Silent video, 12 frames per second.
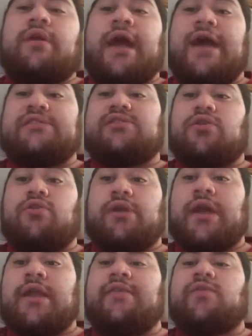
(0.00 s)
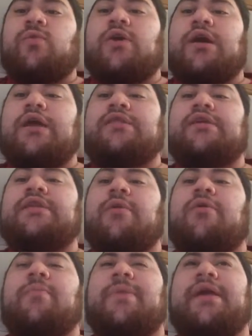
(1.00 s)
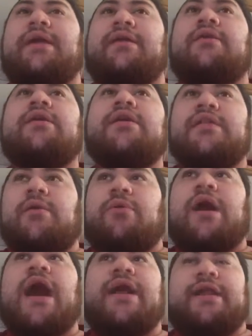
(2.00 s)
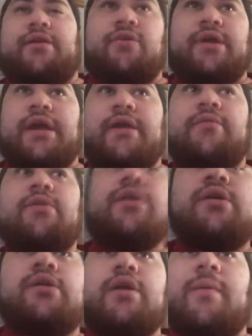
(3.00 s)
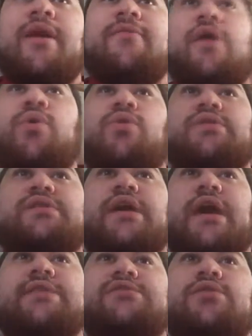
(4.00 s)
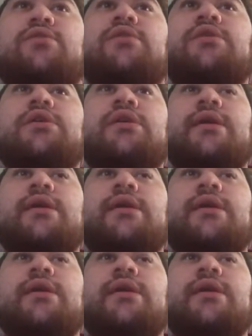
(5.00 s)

castle, okay? This is where I think they were hiding, okay? Come out of Hogwarts castle.